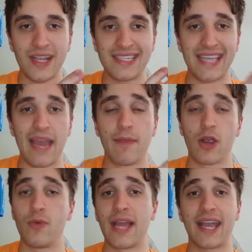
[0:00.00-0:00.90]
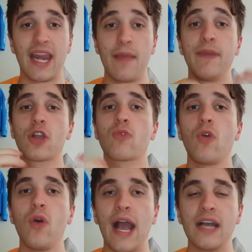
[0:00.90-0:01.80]
Sam Merrill will not get a bigger
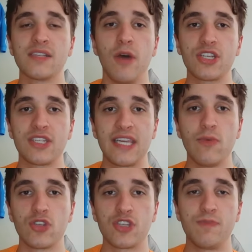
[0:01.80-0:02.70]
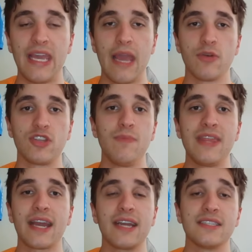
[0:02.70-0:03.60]
role as much as he will just be able to be
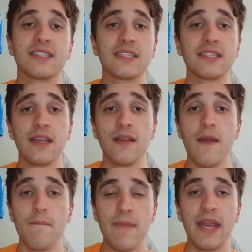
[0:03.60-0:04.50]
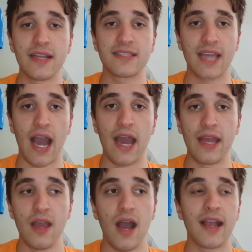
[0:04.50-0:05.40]
that consistent minutes
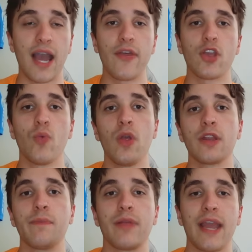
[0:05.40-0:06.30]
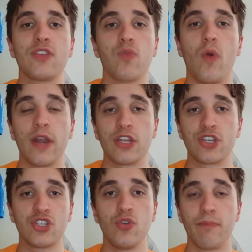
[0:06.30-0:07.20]
guy, a guy that you're willing to play 20 to
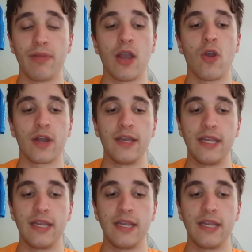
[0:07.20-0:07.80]
shoot and play hard on